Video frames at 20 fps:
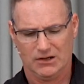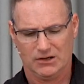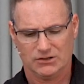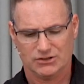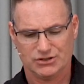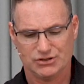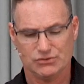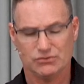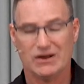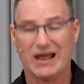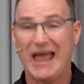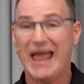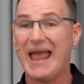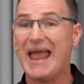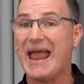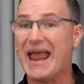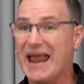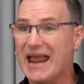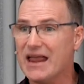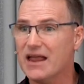to
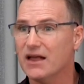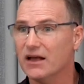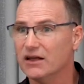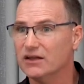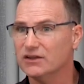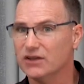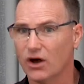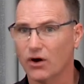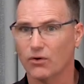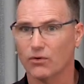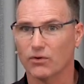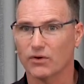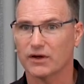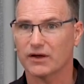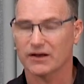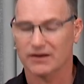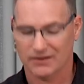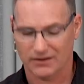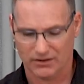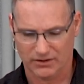a
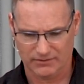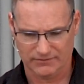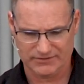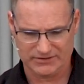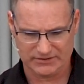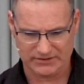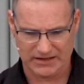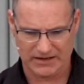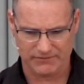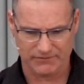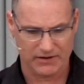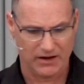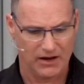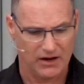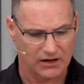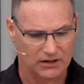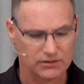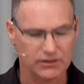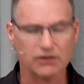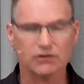yoke of slavery."
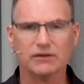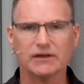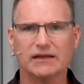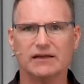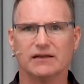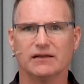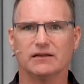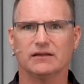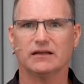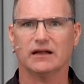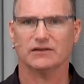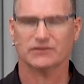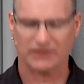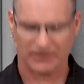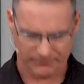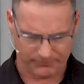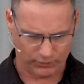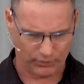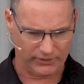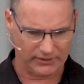Clearly, yes,
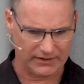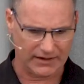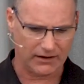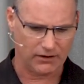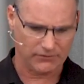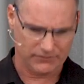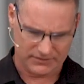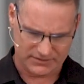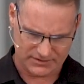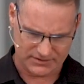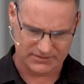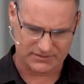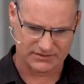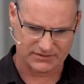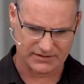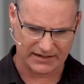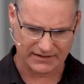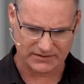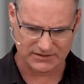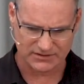I pointed out this is
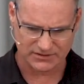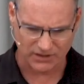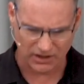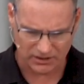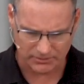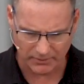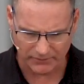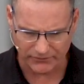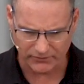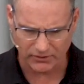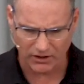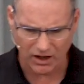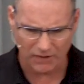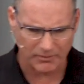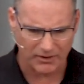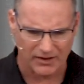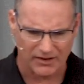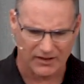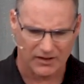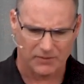text is talking about the law,
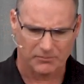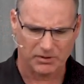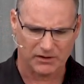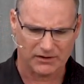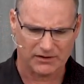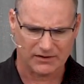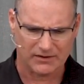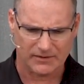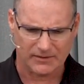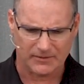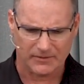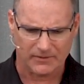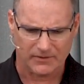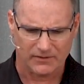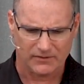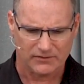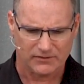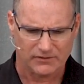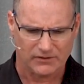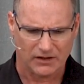but but
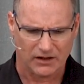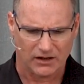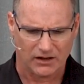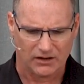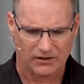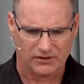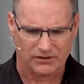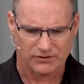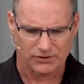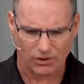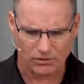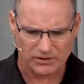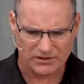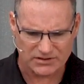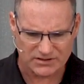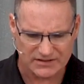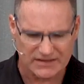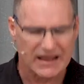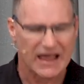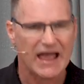
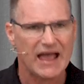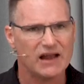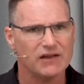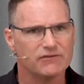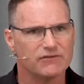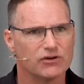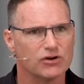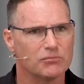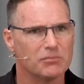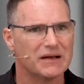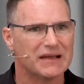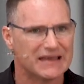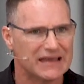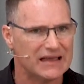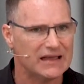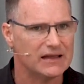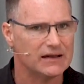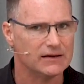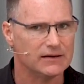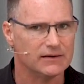notice the adverb
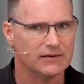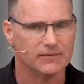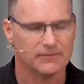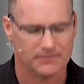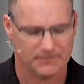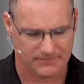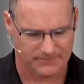again.